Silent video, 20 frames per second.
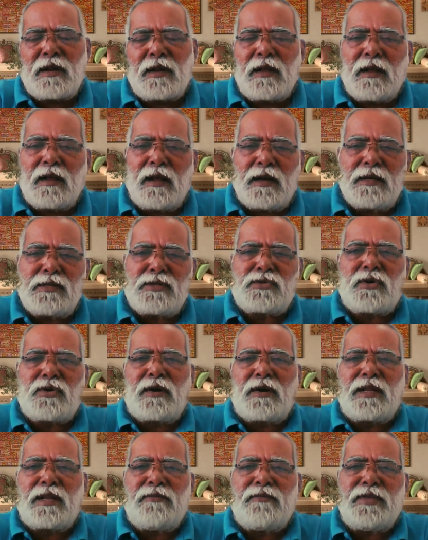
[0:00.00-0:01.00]
and
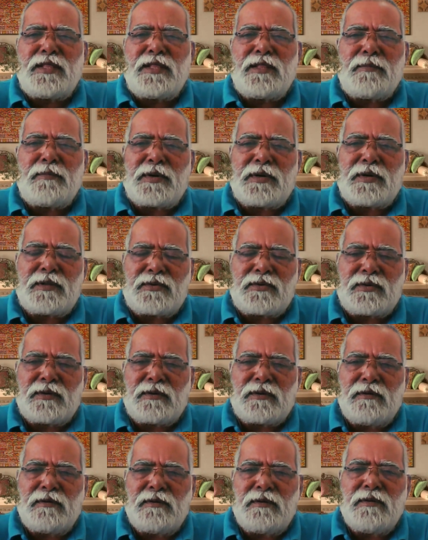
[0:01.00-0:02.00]
start giving the prediction.
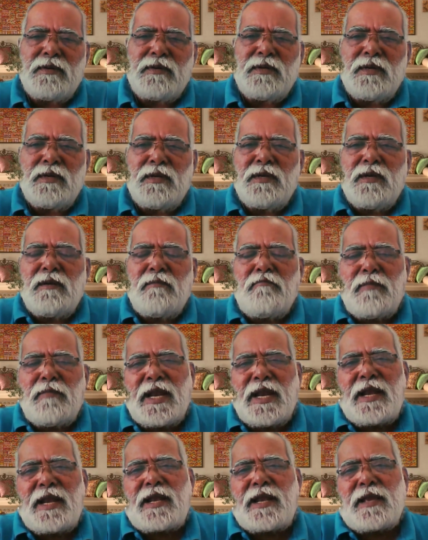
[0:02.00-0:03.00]

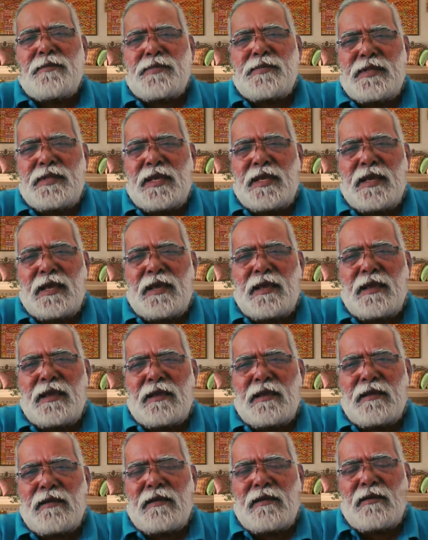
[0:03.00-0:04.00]
Many times they
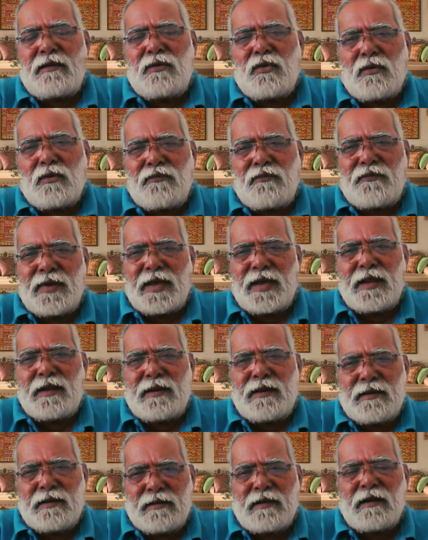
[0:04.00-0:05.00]
go fail,
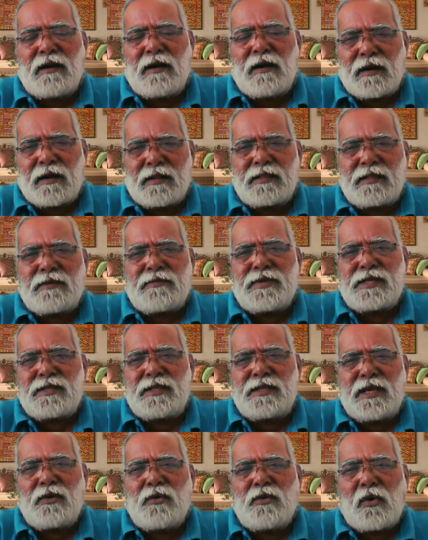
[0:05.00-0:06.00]
or otherwise
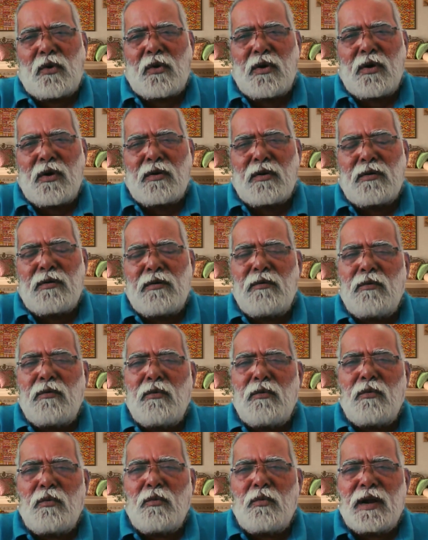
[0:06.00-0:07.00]
they go wrong,
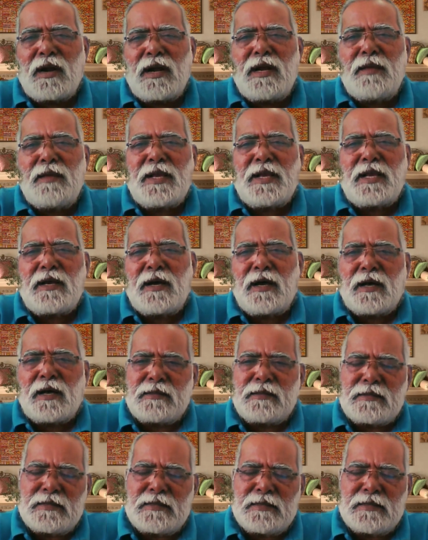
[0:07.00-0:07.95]
only because